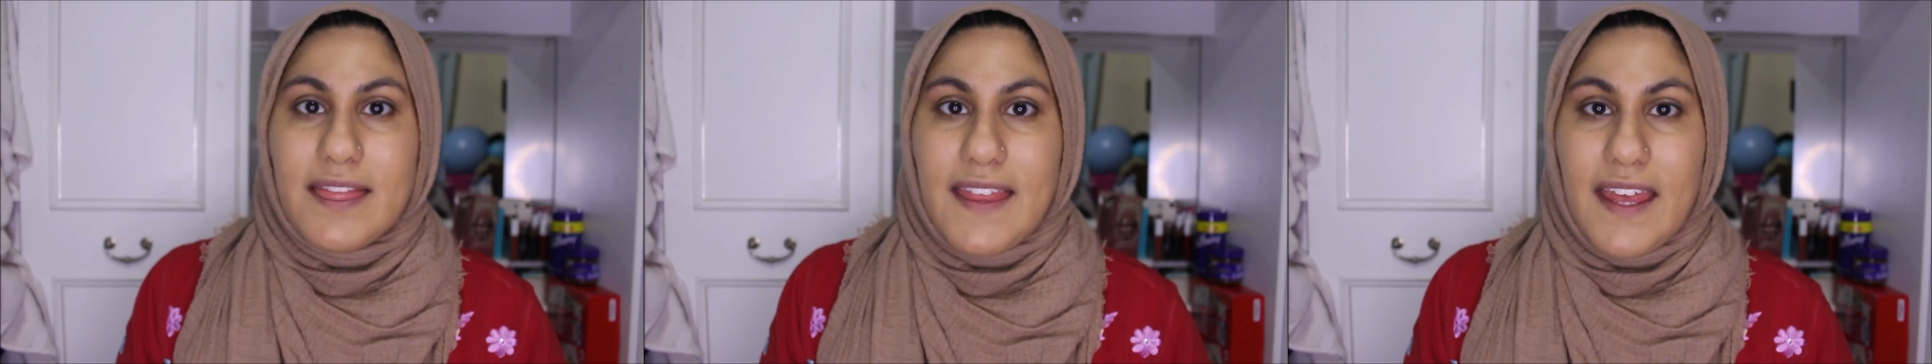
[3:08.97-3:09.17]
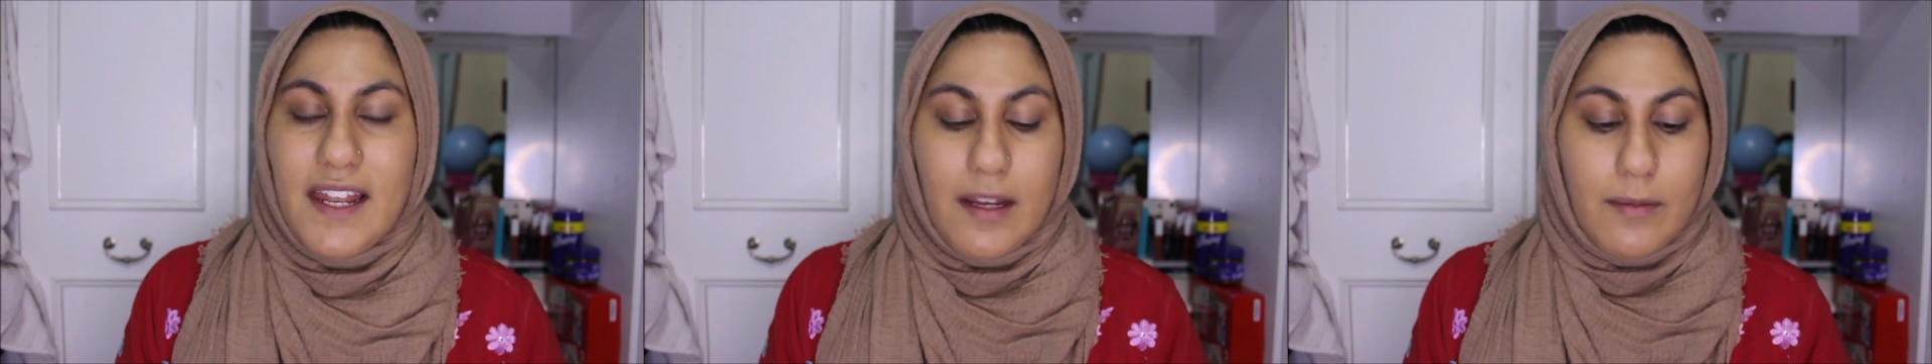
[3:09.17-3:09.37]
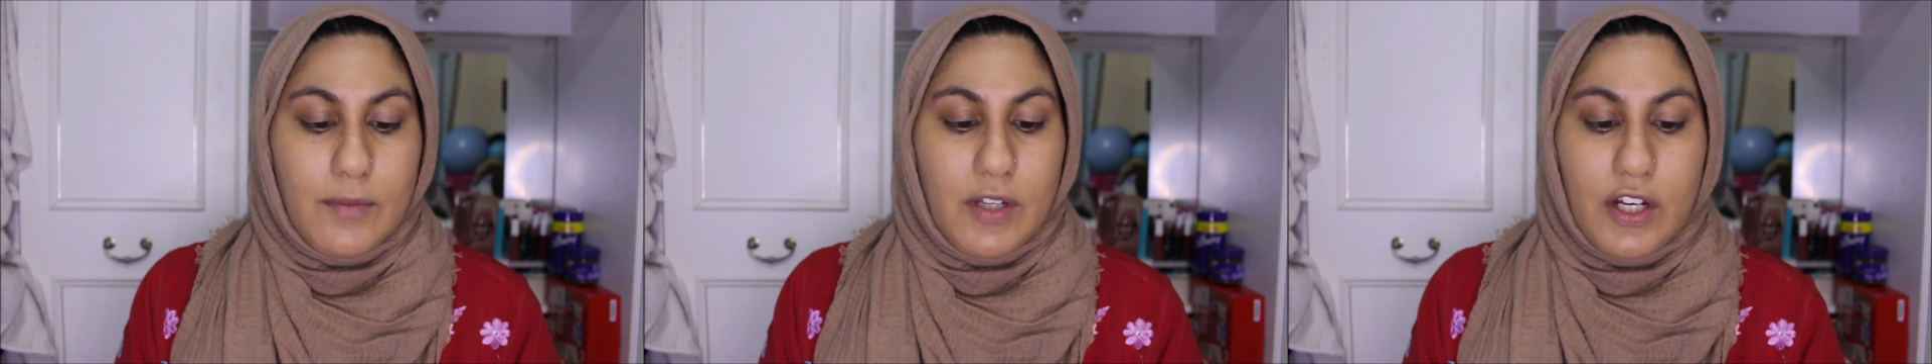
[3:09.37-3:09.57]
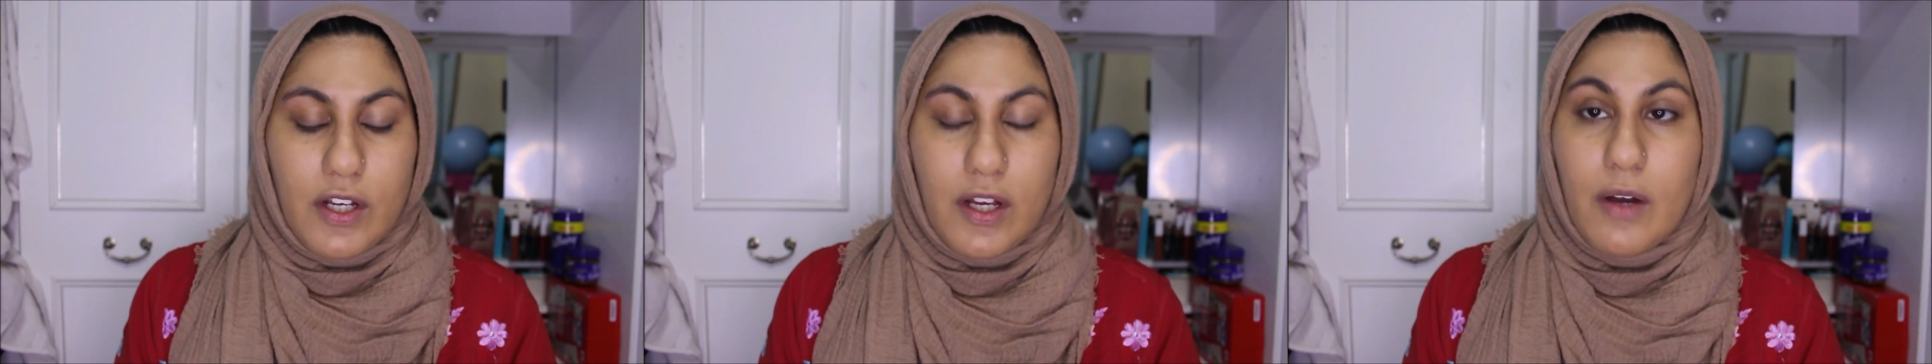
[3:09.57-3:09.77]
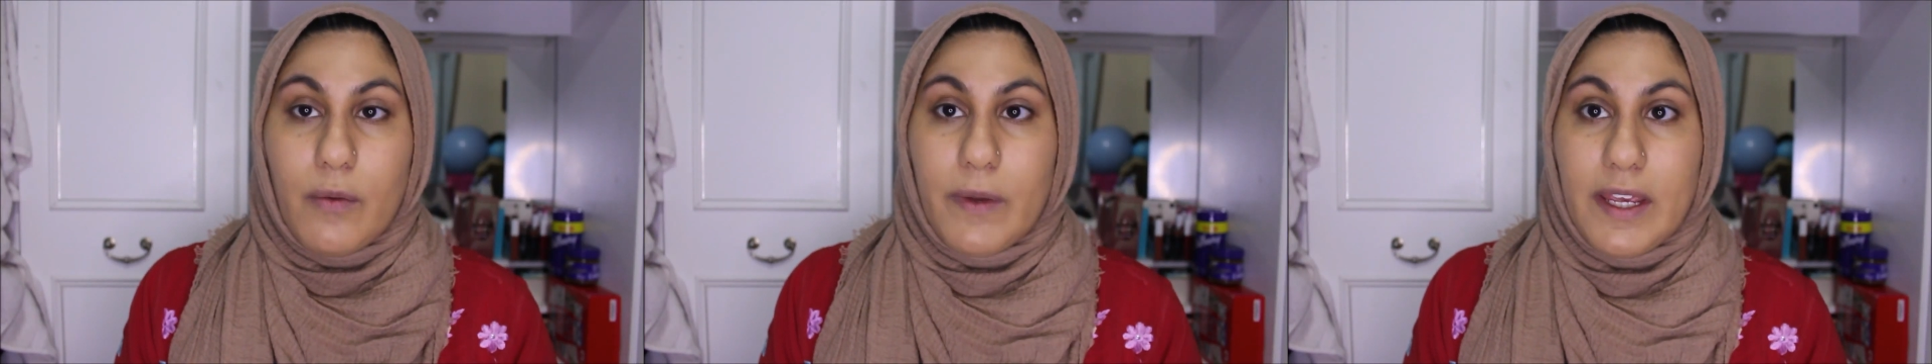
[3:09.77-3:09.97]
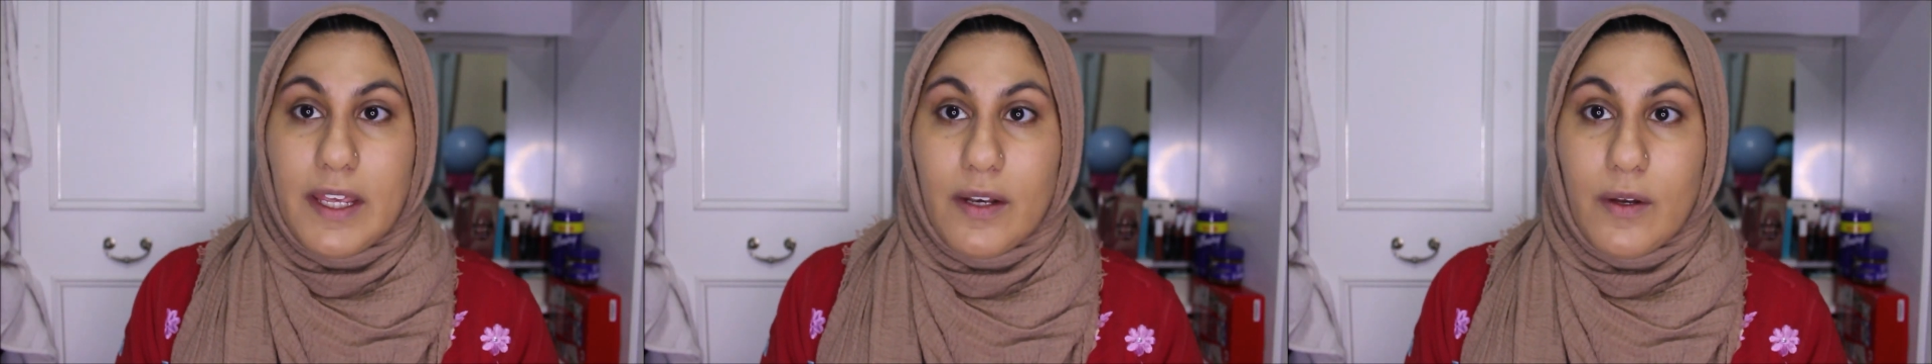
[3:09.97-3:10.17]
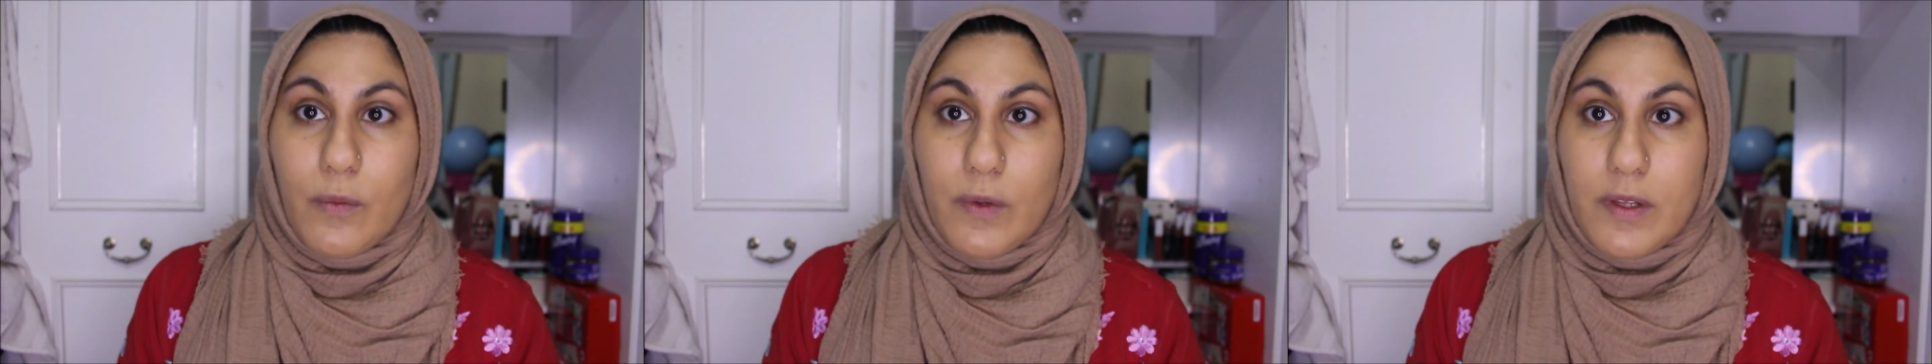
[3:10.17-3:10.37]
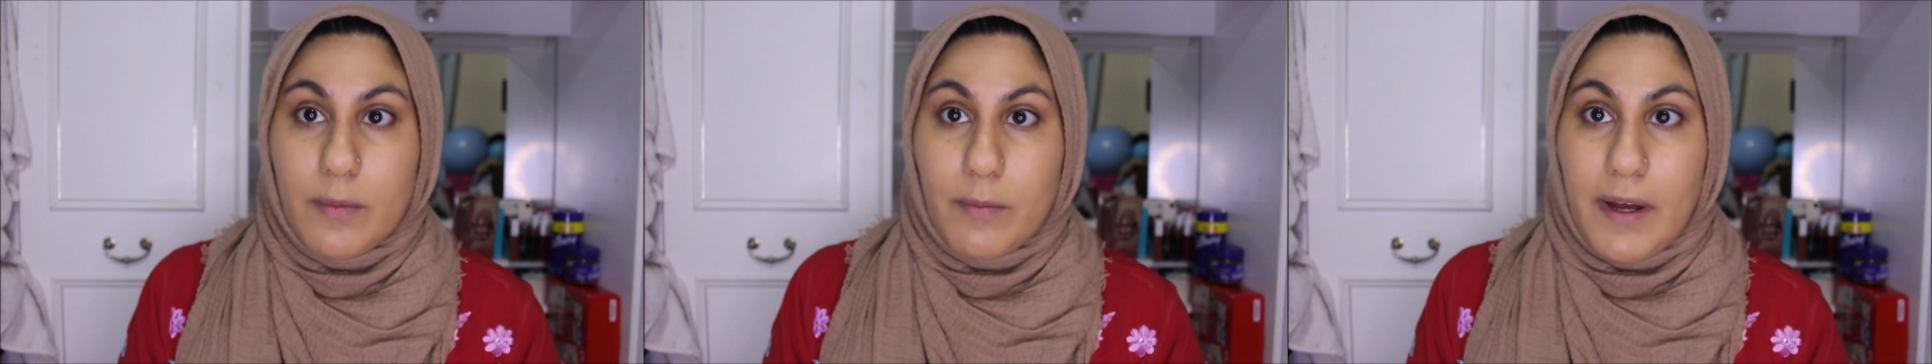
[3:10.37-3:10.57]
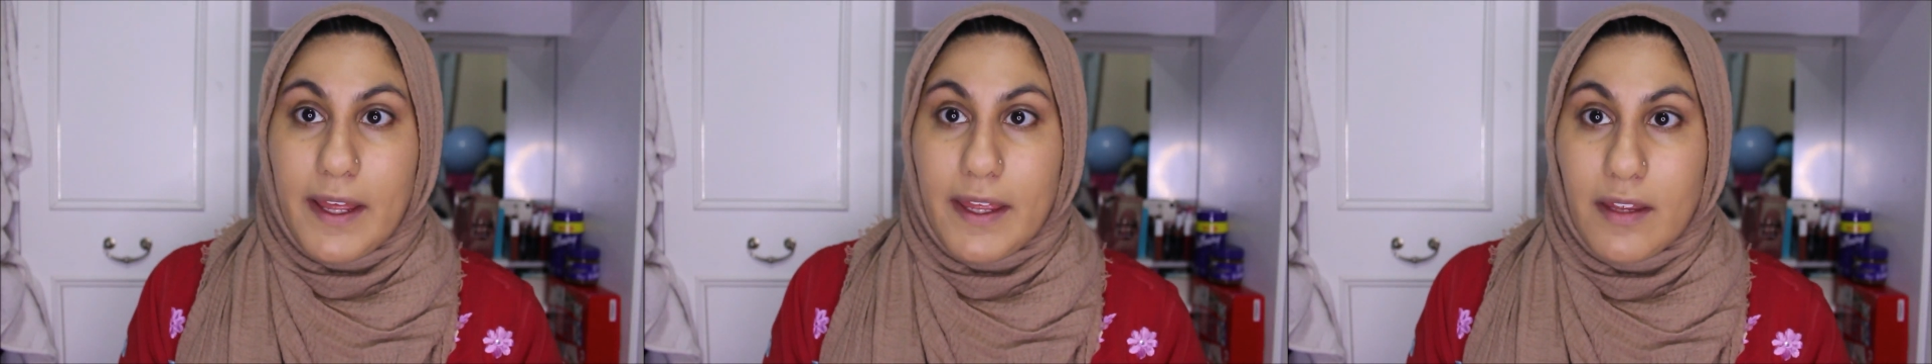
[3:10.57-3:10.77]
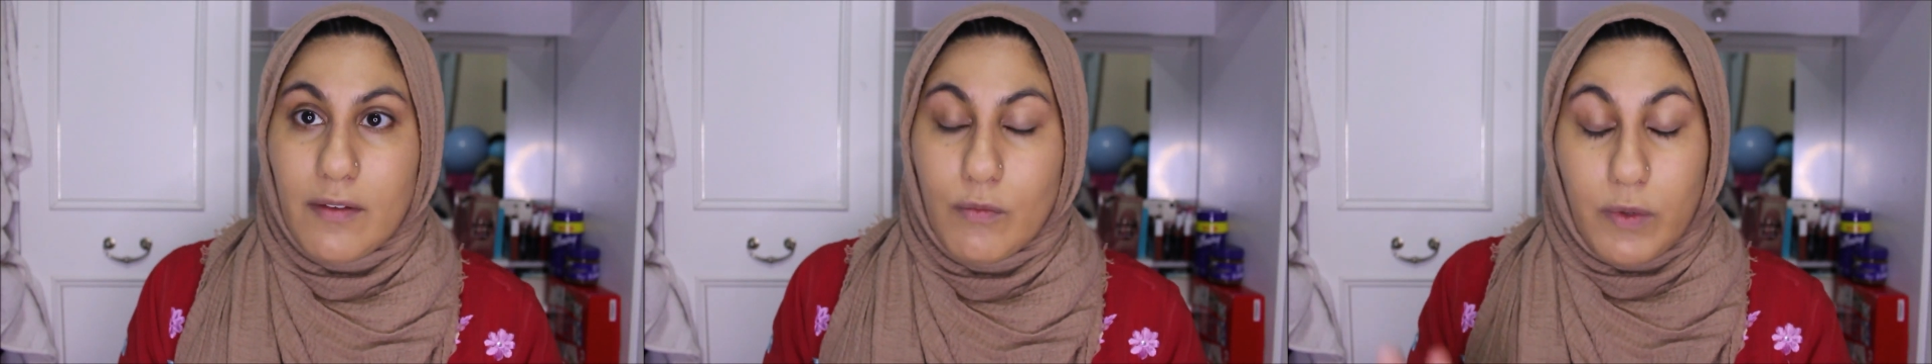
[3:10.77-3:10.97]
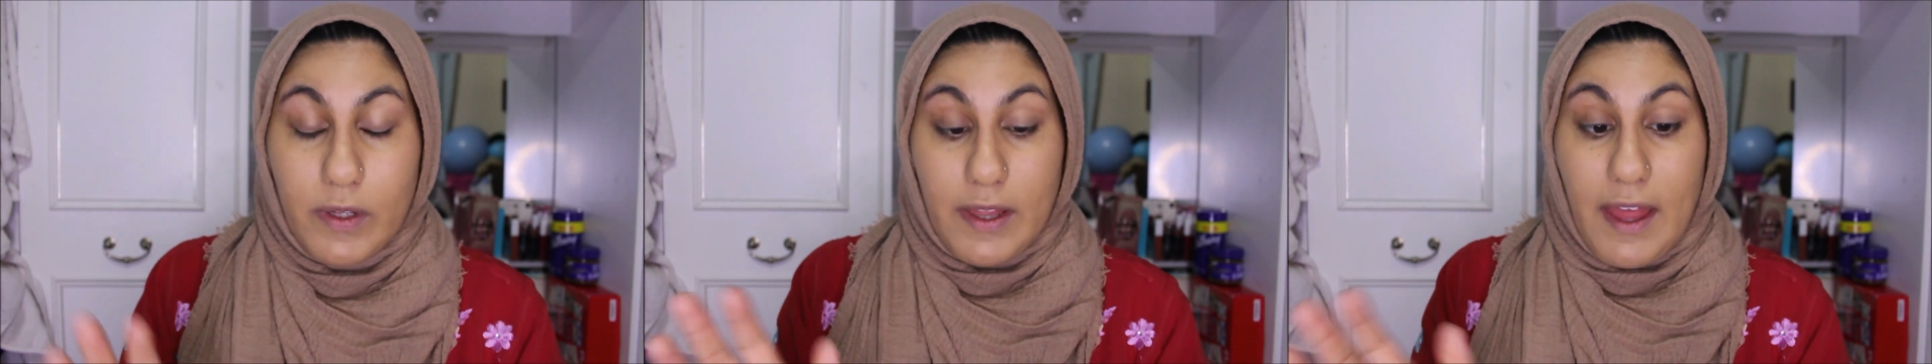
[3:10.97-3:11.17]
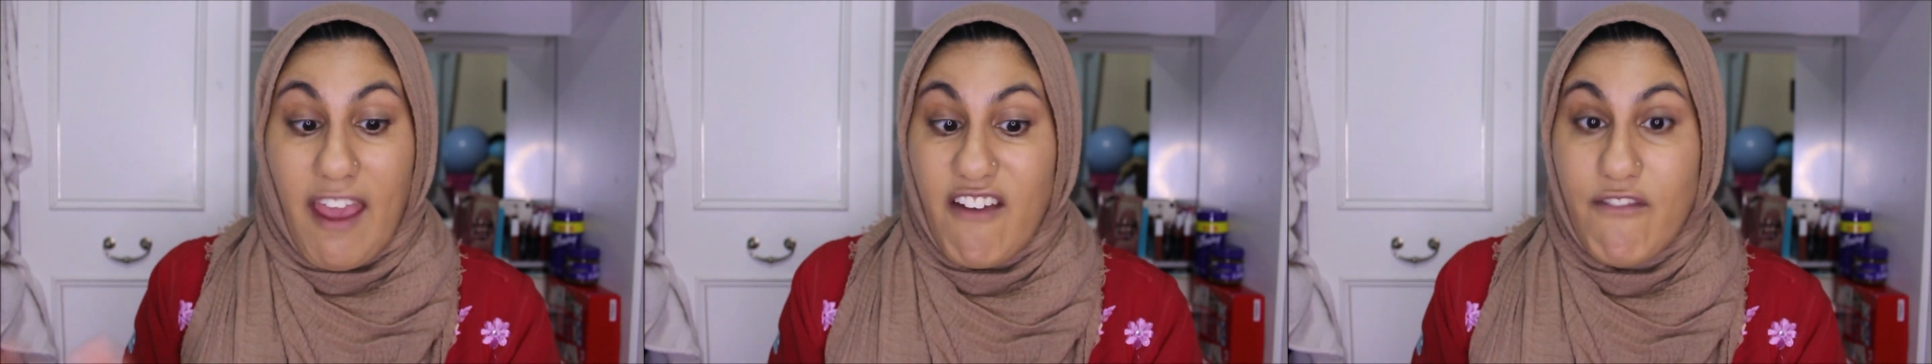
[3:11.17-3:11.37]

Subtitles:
Then I'm going to go in with